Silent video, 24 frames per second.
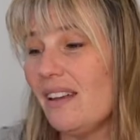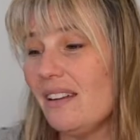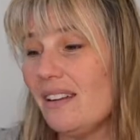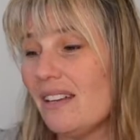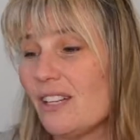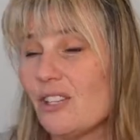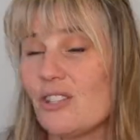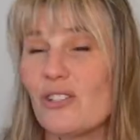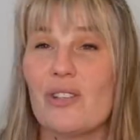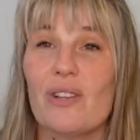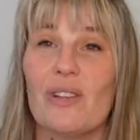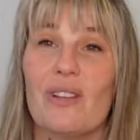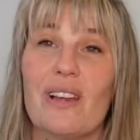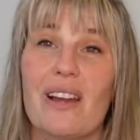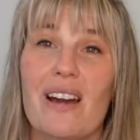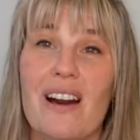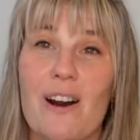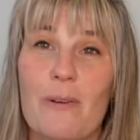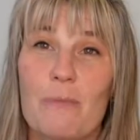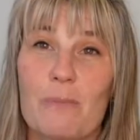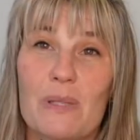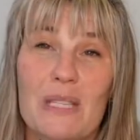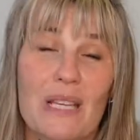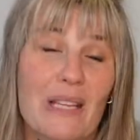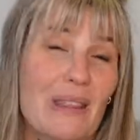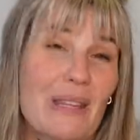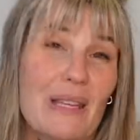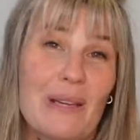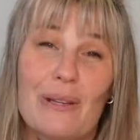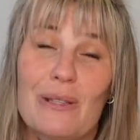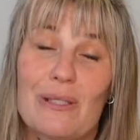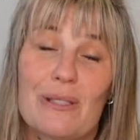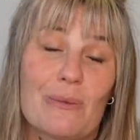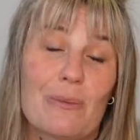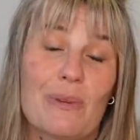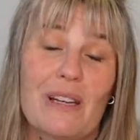Not sure the comps on
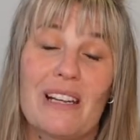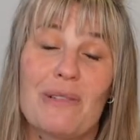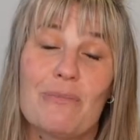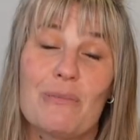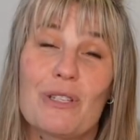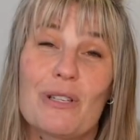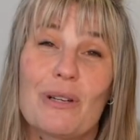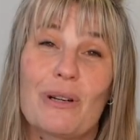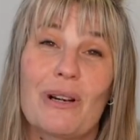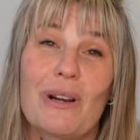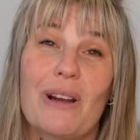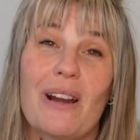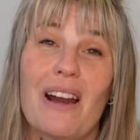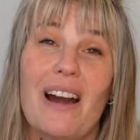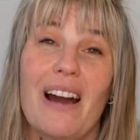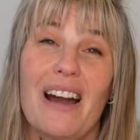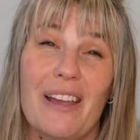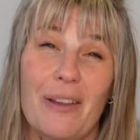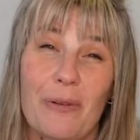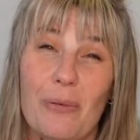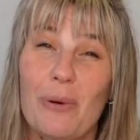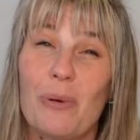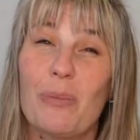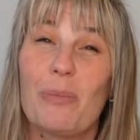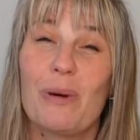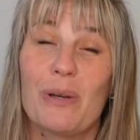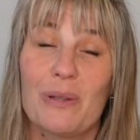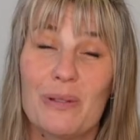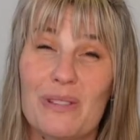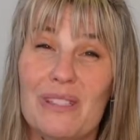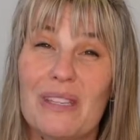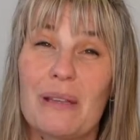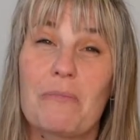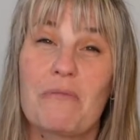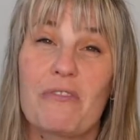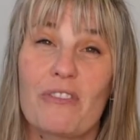those, but I'm sure I will
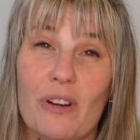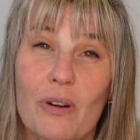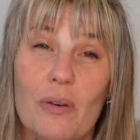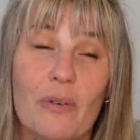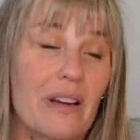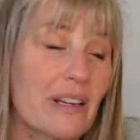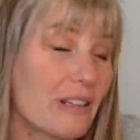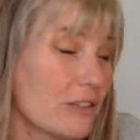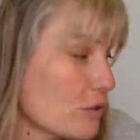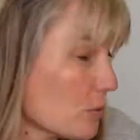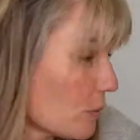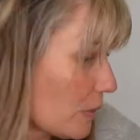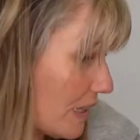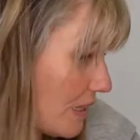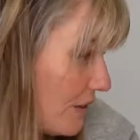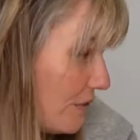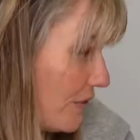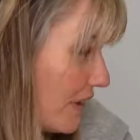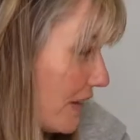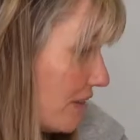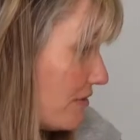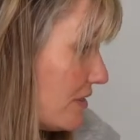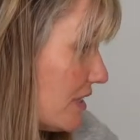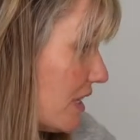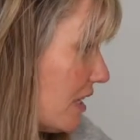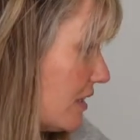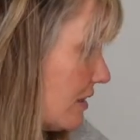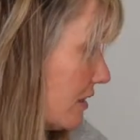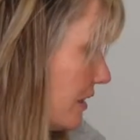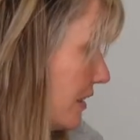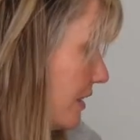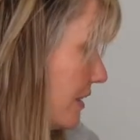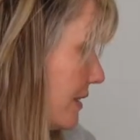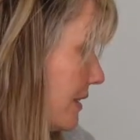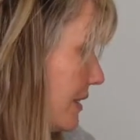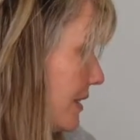post them for around
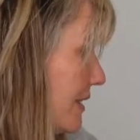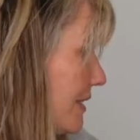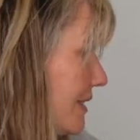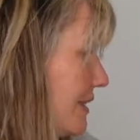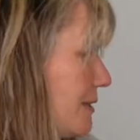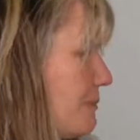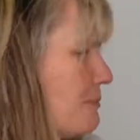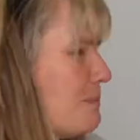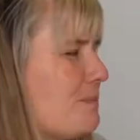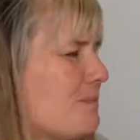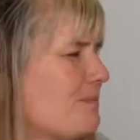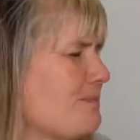$25.